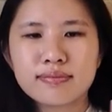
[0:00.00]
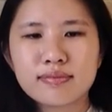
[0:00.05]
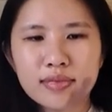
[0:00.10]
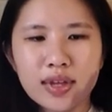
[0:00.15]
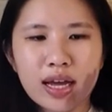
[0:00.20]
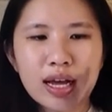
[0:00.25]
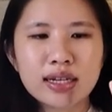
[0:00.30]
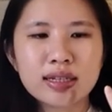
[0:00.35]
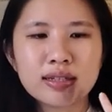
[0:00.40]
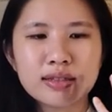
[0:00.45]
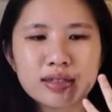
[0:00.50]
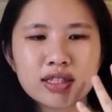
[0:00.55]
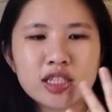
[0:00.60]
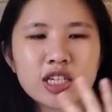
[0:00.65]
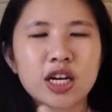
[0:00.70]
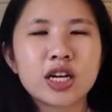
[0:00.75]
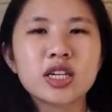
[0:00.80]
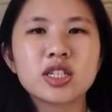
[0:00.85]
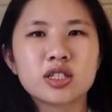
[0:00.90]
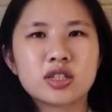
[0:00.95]
I
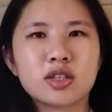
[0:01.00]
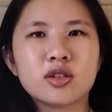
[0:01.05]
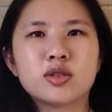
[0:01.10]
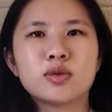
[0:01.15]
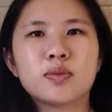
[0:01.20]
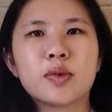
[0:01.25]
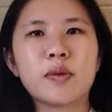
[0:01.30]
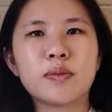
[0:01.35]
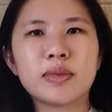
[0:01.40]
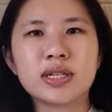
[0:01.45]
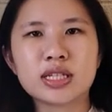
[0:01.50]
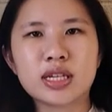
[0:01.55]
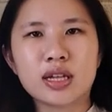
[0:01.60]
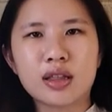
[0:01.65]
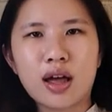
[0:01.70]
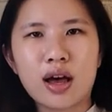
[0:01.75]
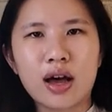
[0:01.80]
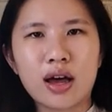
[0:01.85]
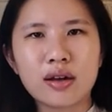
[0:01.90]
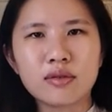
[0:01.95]
cherish those moments a
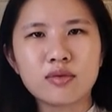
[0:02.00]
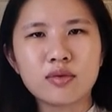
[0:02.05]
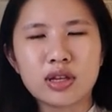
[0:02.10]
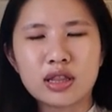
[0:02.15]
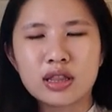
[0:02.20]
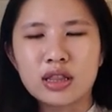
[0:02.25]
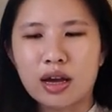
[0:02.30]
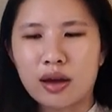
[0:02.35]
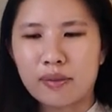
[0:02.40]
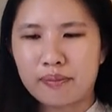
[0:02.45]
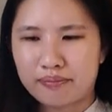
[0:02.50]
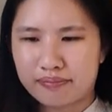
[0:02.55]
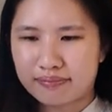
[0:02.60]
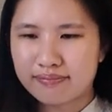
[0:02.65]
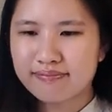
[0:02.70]
lot with them.